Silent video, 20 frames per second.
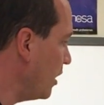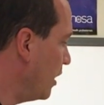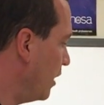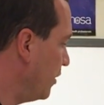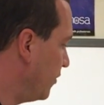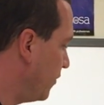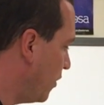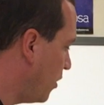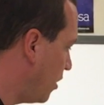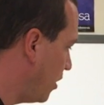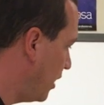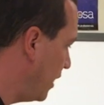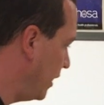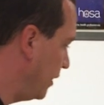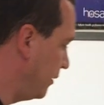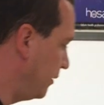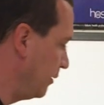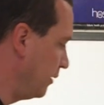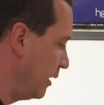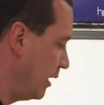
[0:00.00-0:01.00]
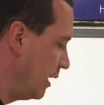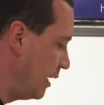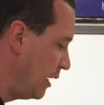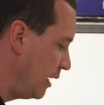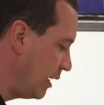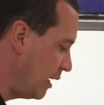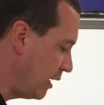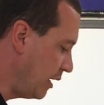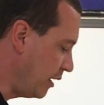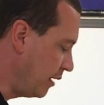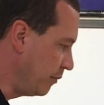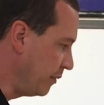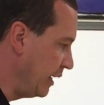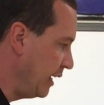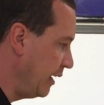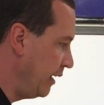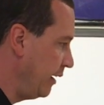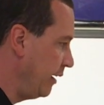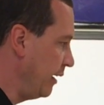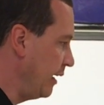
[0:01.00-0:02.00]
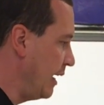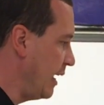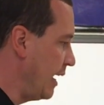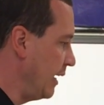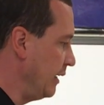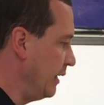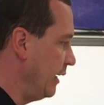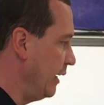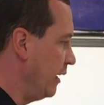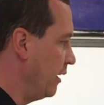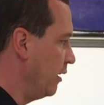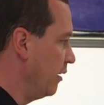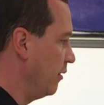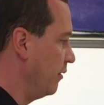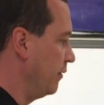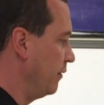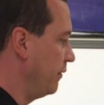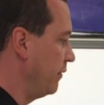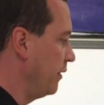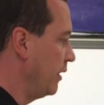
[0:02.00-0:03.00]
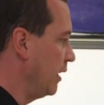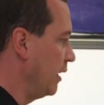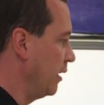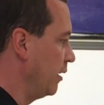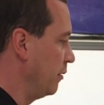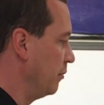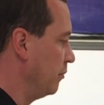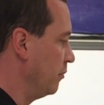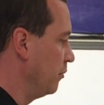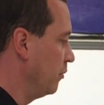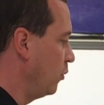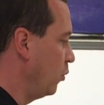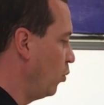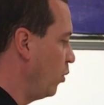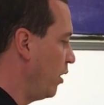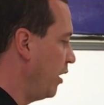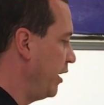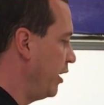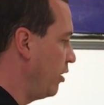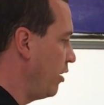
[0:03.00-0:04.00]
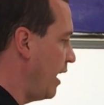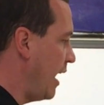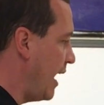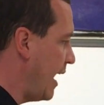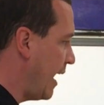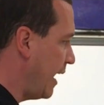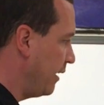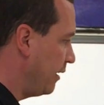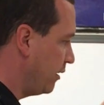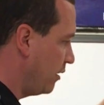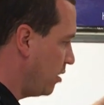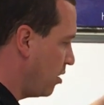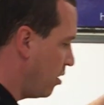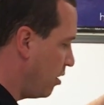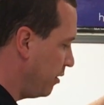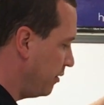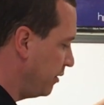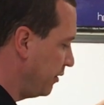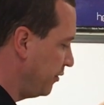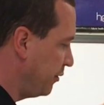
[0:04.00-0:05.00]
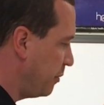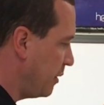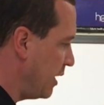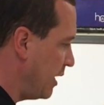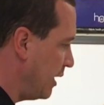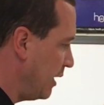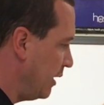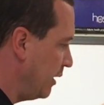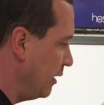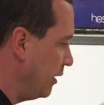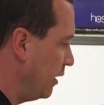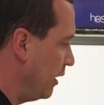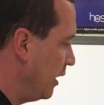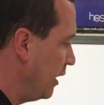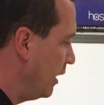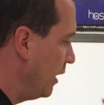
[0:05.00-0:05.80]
As far as getting an idea of where you're at on the spine,